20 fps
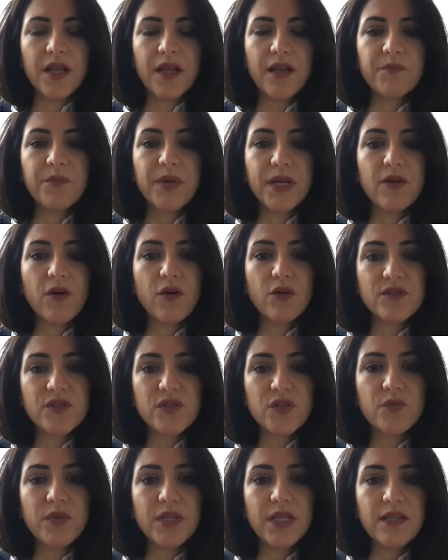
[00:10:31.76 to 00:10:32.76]
But
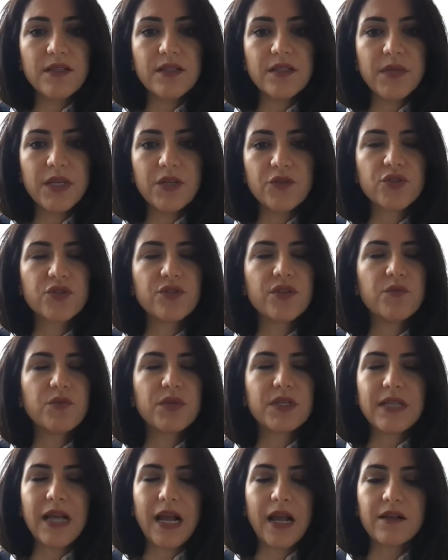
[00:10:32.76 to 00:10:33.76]
also, we need to make sure that
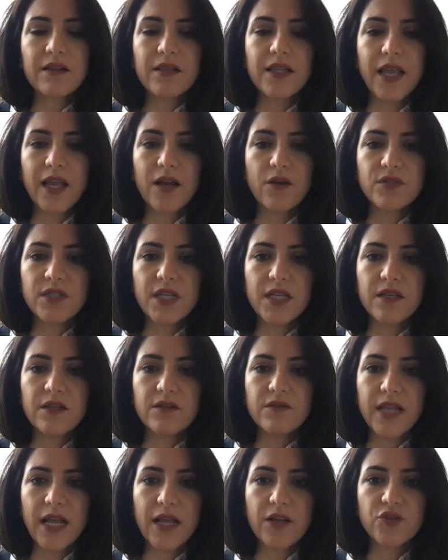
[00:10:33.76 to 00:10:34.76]
we're tackling
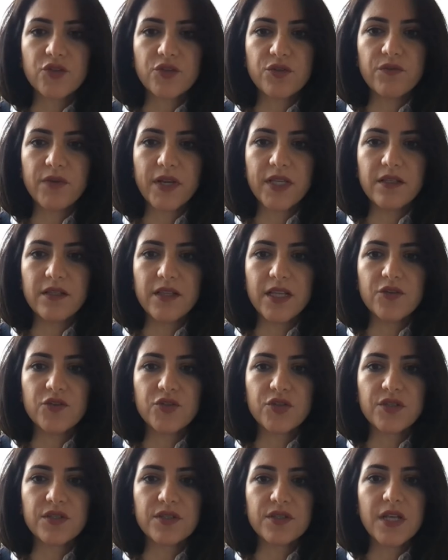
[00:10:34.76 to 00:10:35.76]
outdated national
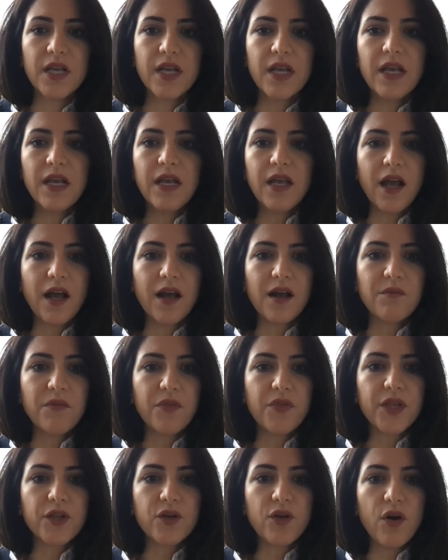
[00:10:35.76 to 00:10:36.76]
regulations
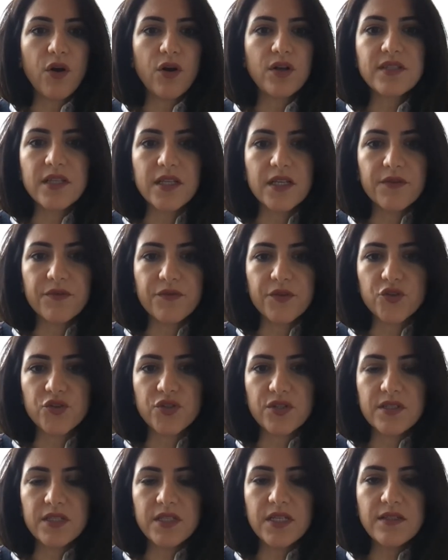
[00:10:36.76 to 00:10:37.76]
that cause
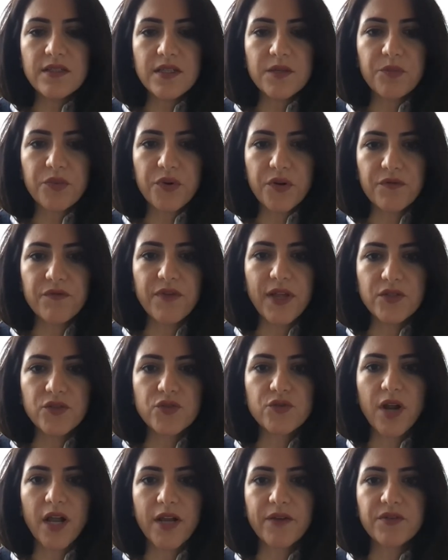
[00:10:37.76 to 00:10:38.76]
inefficiencies and prevent
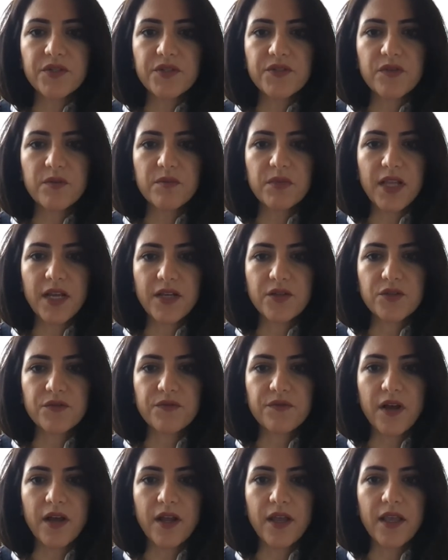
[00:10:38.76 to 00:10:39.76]
drivers from
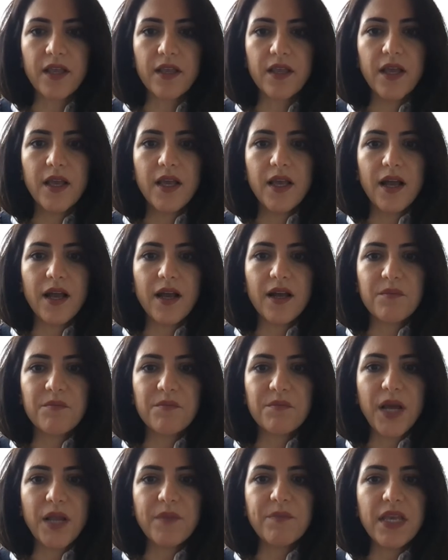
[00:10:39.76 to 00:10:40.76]
electrifying
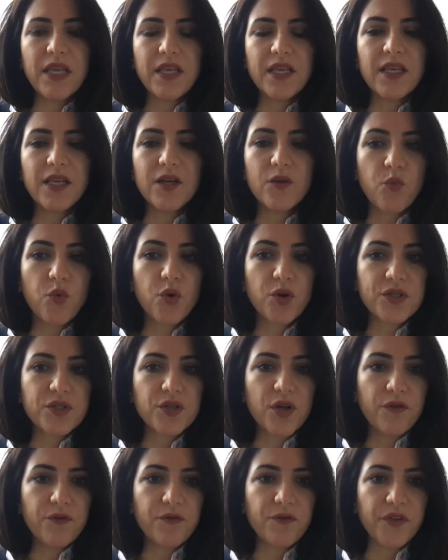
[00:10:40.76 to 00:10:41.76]
by making it
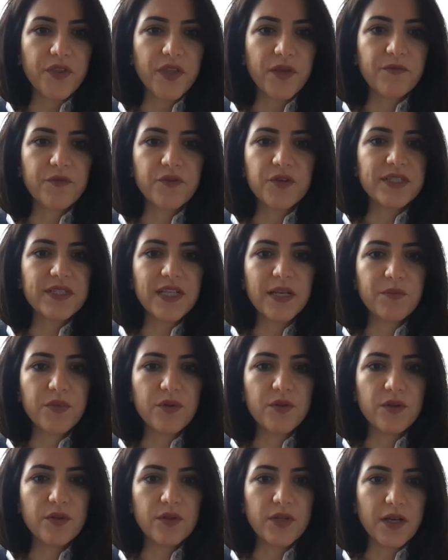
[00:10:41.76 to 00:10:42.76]
worse off for them. For
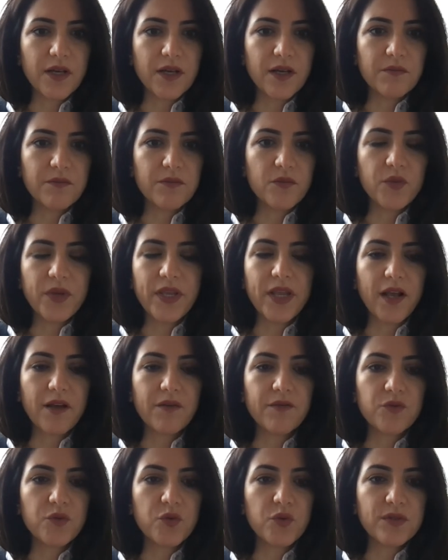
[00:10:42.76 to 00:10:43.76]
example, we
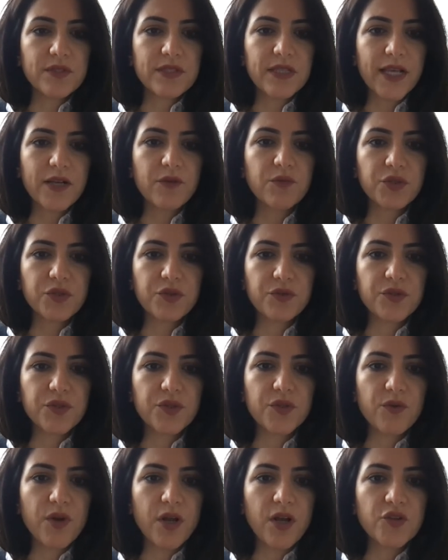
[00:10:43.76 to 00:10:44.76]
have rules like return
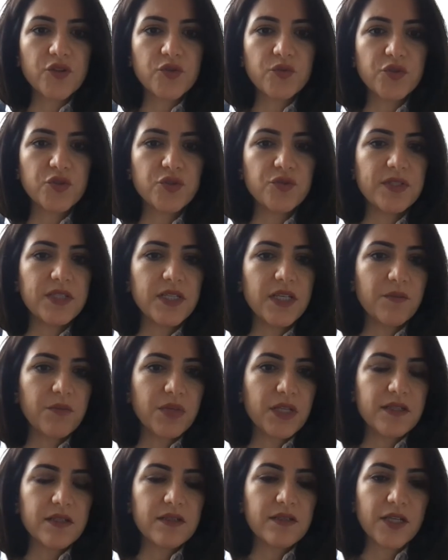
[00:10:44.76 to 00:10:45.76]
to garage, which you see in
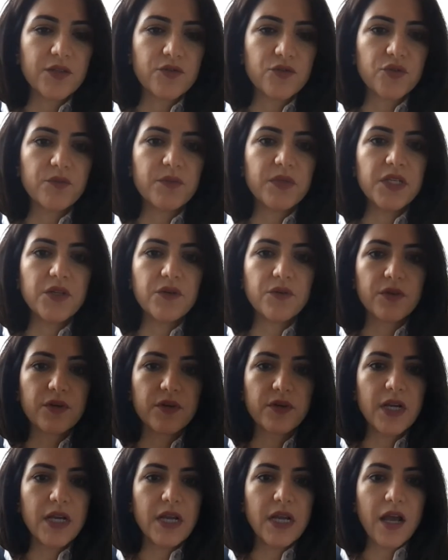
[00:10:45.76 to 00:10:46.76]
places like Germany
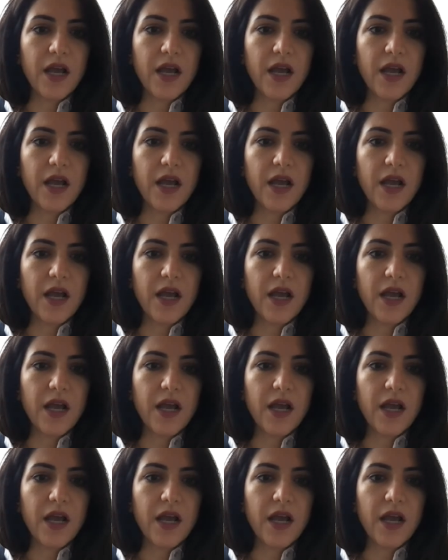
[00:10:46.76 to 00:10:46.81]
or